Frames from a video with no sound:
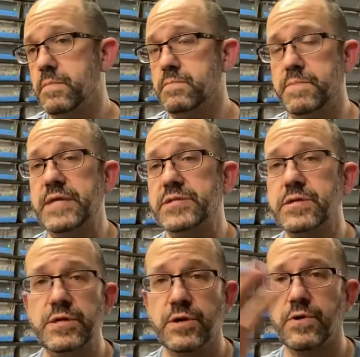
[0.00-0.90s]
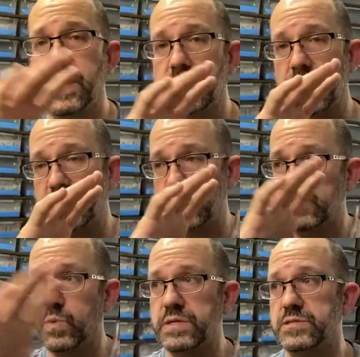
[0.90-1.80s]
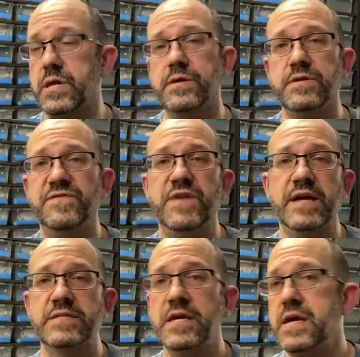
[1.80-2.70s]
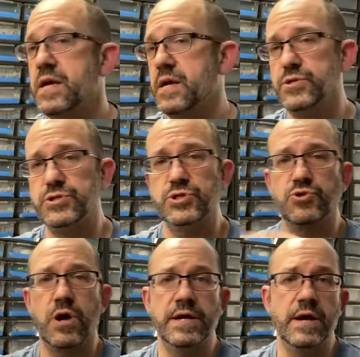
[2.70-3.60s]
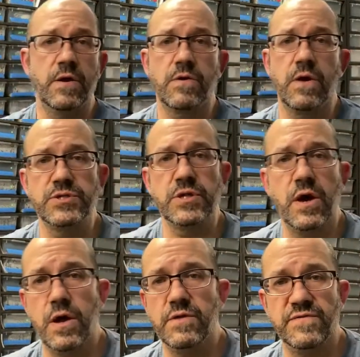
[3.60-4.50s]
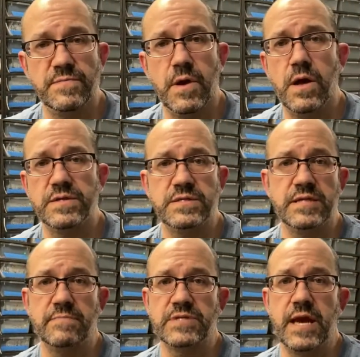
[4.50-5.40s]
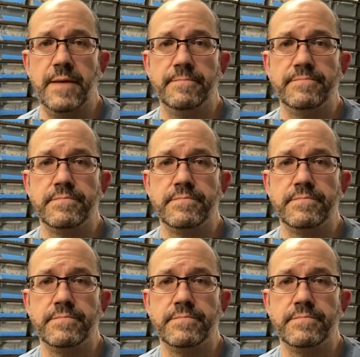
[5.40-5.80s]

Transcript: basically you're creating like this wind tunnel effect, and you're just drawing air across all of them all at the same time.